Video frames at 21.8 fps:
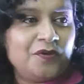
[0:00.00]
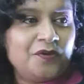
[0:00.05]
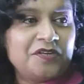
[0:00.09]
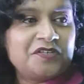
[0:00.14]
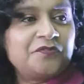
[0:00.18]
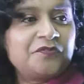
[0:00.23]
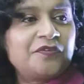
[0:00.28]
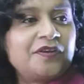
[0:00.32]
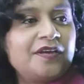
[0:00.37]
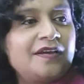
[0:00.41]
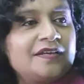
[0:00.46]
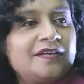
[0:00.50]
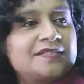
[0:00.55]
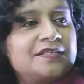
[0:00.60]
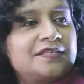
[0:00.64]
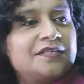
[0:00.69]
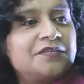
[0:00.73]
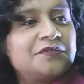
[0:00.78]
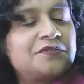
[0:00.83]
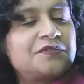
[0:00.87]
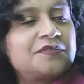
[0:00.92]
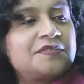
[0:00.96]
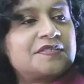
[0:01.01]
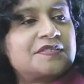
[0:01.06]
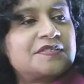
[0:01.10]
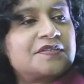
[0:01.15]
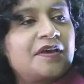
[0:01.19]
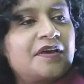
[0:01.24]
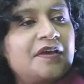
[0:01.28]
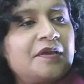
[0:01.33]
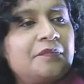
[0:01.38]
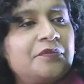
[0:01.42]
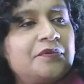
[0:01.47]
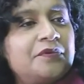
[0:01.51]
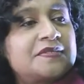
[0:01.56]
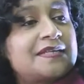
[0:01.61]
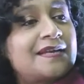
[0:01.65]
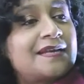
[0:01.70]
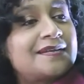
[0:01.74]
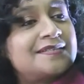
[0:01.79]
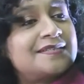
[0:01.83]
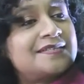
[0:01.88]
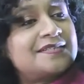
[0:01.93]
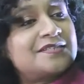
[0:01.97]
what if I ask you to describe your
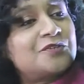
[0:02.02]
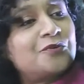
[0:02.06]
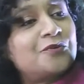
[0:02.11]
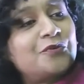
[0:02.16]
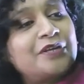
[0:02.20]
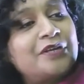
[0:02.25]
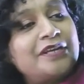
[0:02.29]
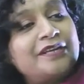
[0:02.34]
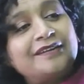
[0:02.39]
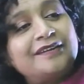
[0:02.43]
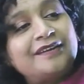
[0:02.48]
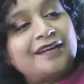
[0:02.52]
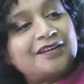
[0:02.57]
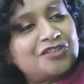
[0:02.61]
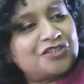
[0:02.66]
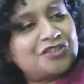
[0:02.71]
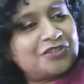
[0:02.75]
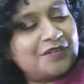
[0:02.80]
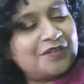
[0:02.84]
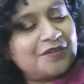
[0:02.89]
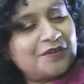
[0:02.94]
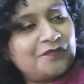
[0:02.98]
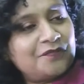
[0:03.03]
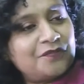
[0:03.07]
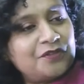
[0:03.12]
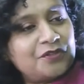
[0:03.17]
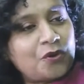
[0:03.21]
success story in a nutshell